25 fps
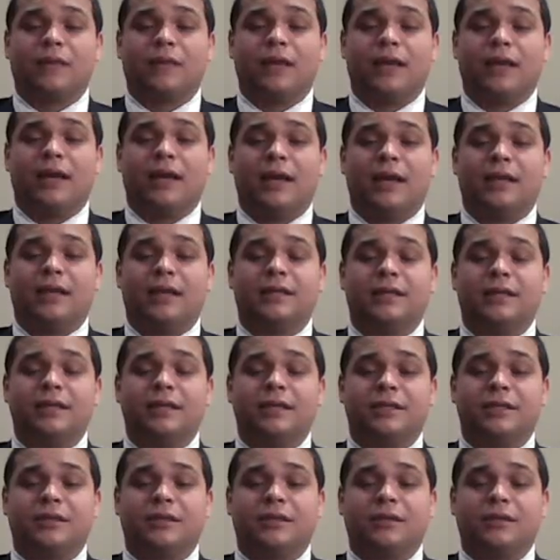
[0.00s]
In
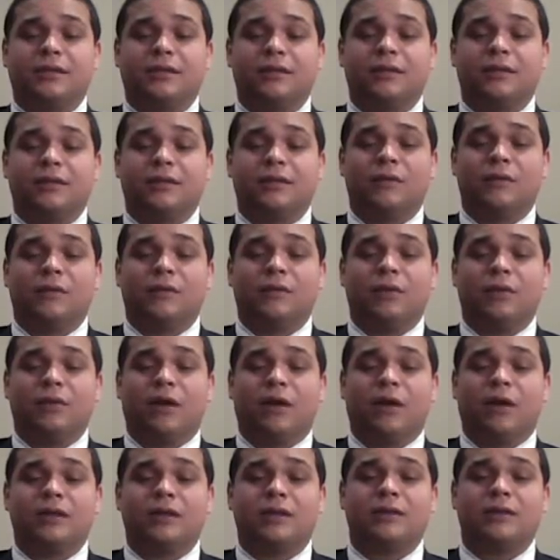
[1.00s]
addition, we
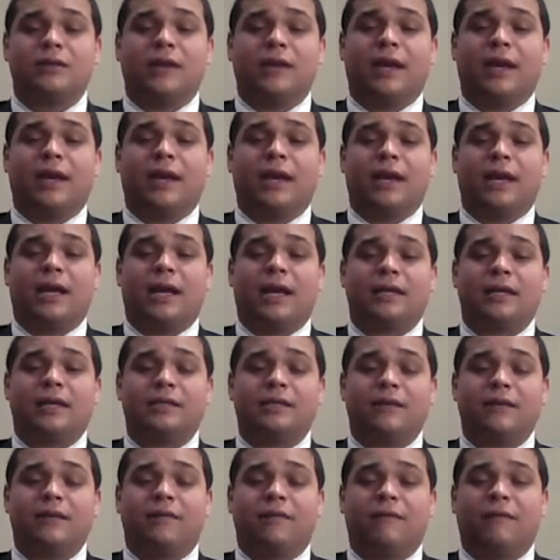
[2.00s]
also
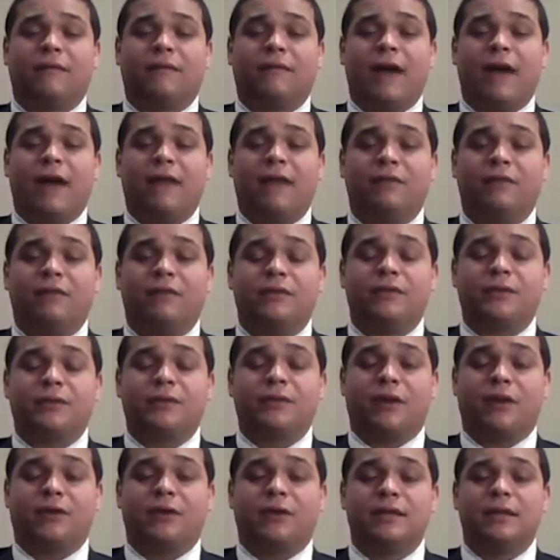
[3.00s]
analyzed 5 news
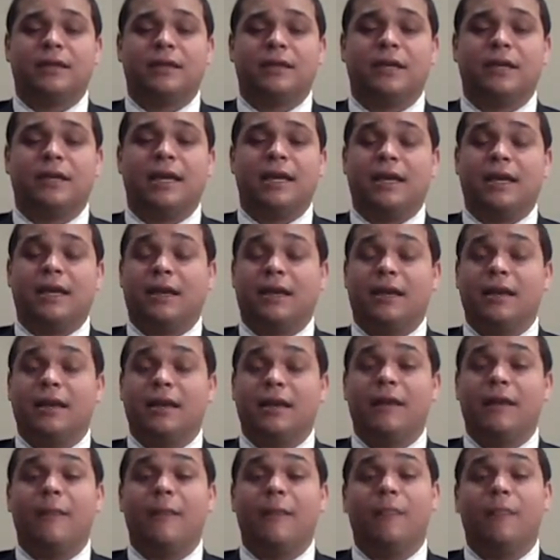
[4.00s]
articles in
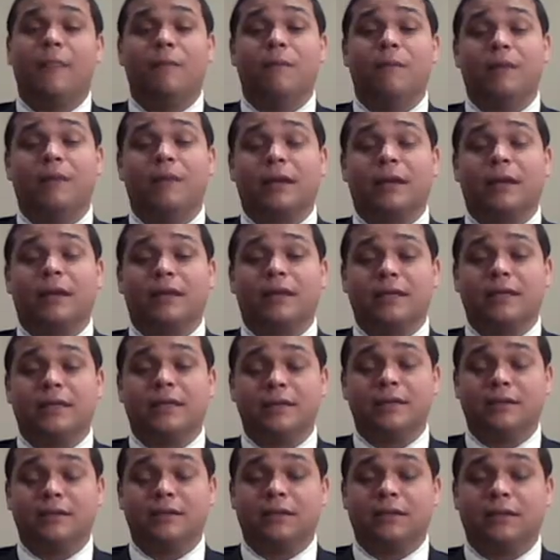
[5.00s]
the Middle
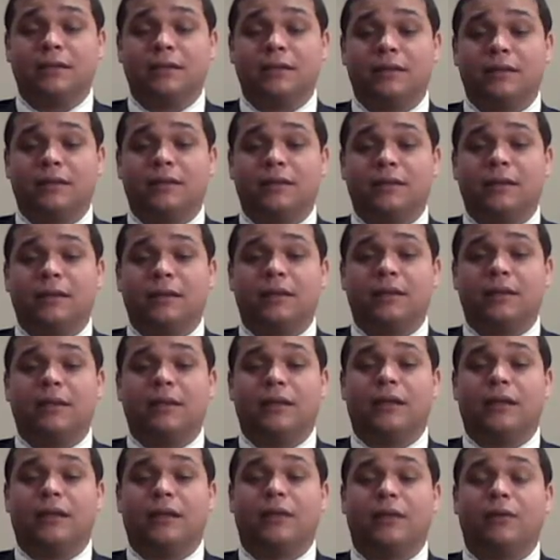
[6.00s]
East,
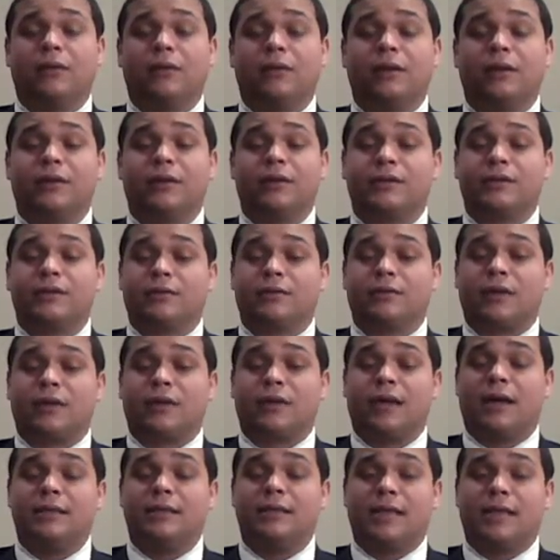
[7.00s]
including the
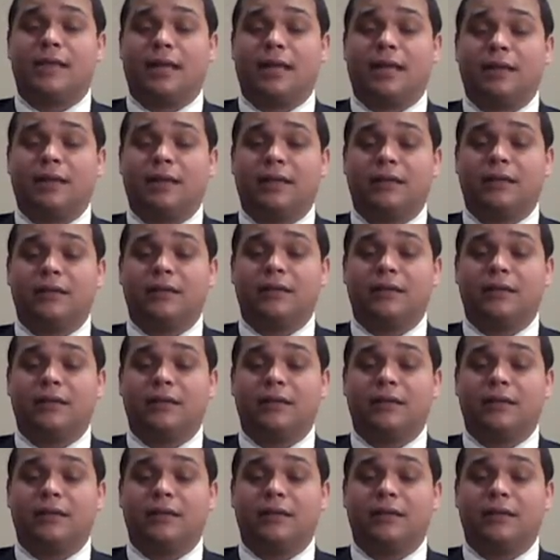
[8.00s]
Tehran Daily